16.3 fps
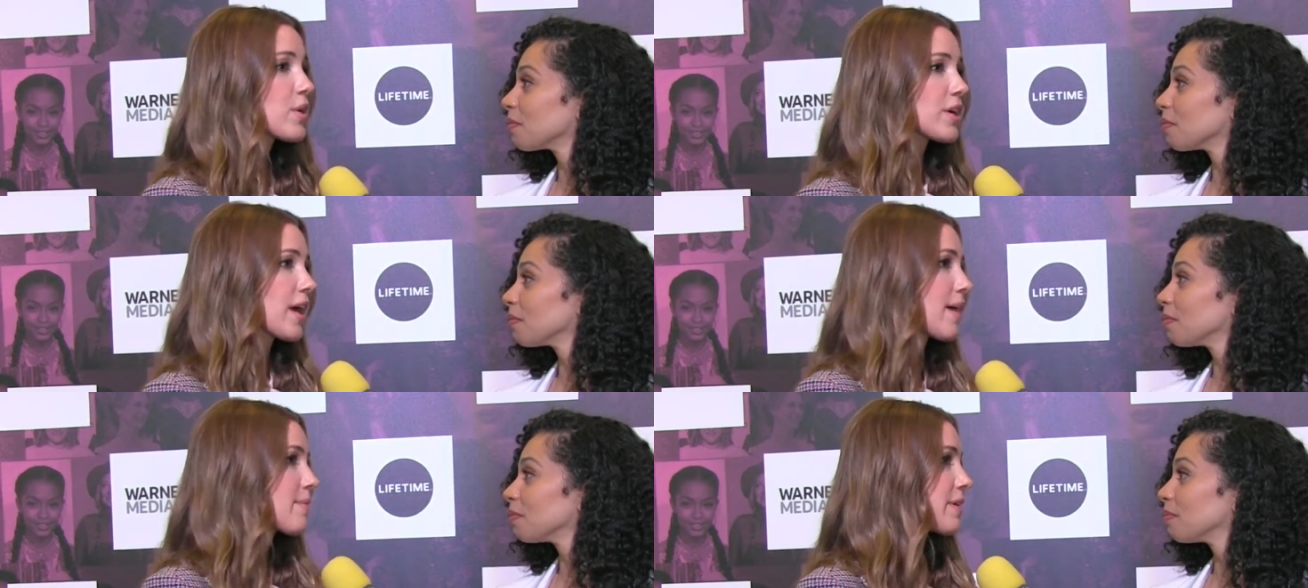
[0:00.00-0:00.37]

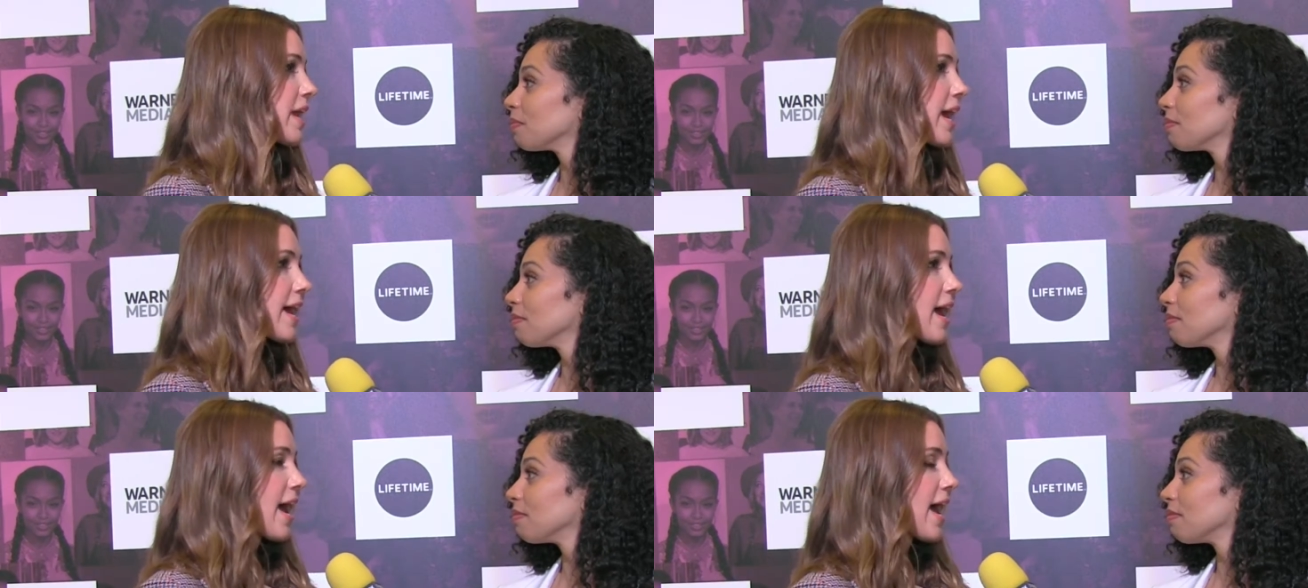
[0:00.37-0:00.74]
Speaker 1: work. I
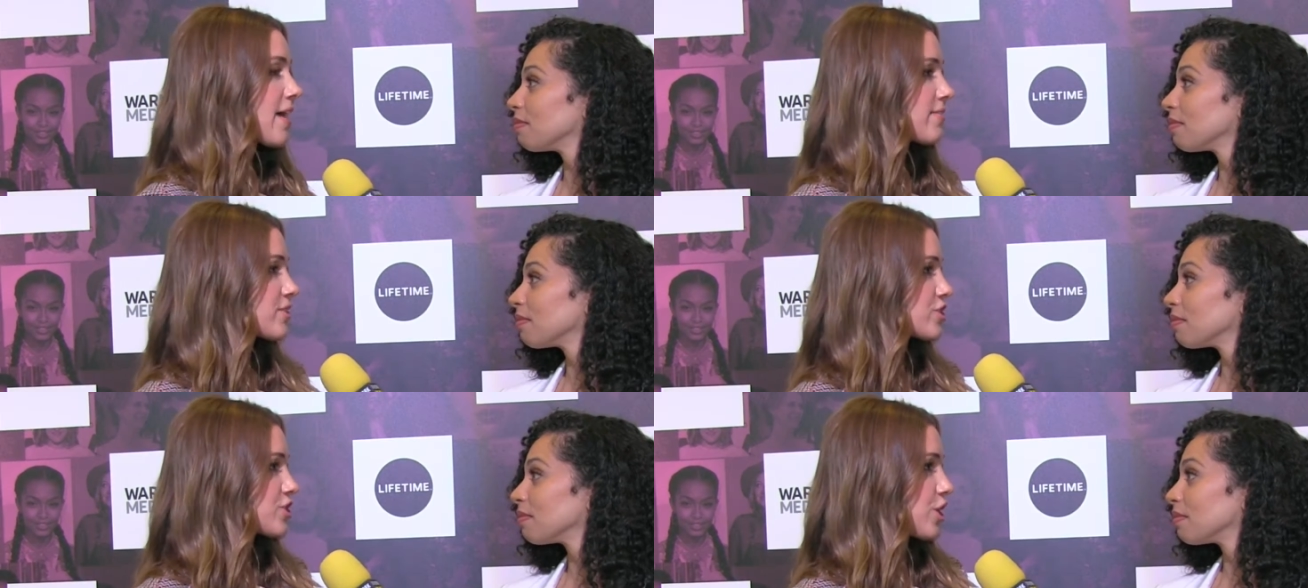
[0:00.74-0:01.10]
mean, I, I
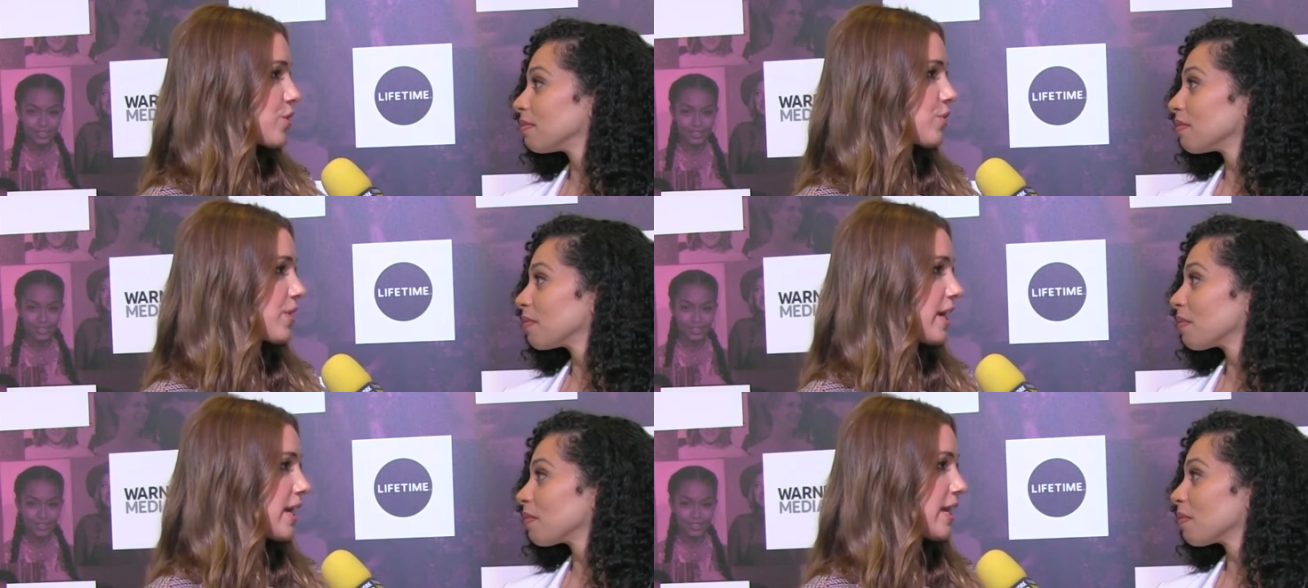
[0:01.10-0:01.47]
have a
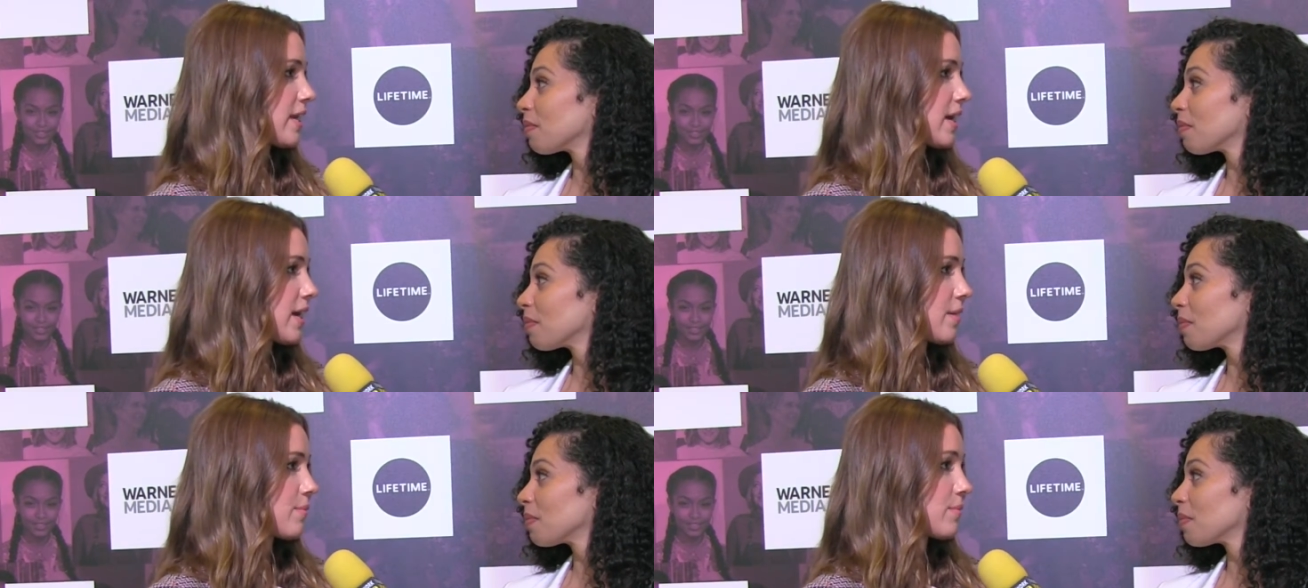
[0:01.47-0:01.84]
show
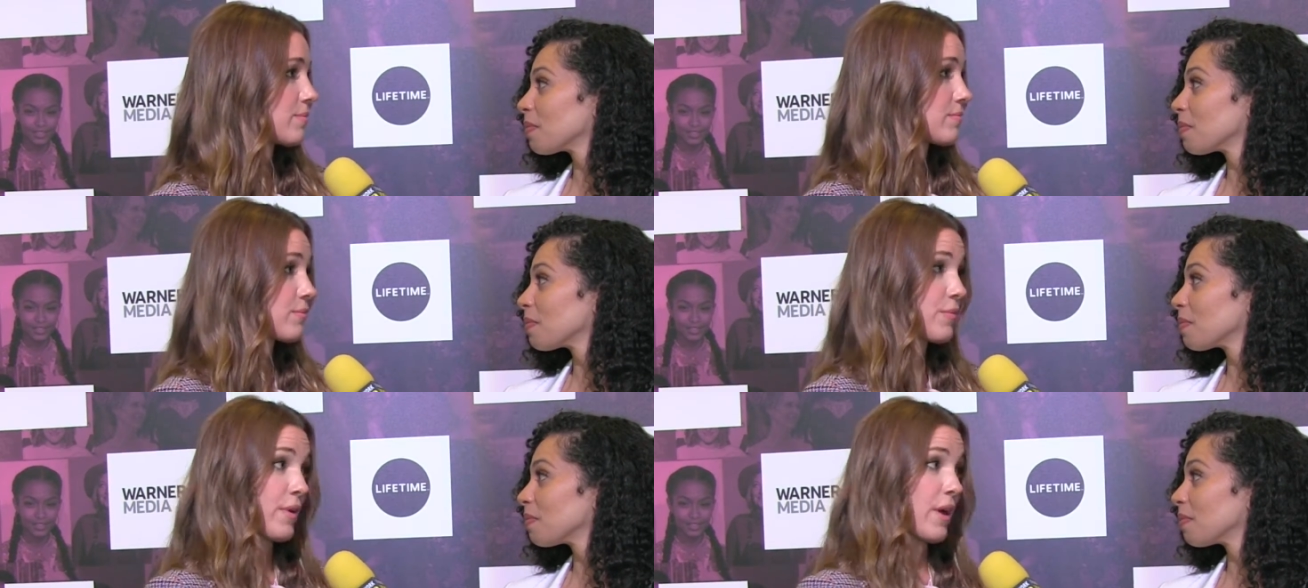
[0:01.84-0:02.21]
that um,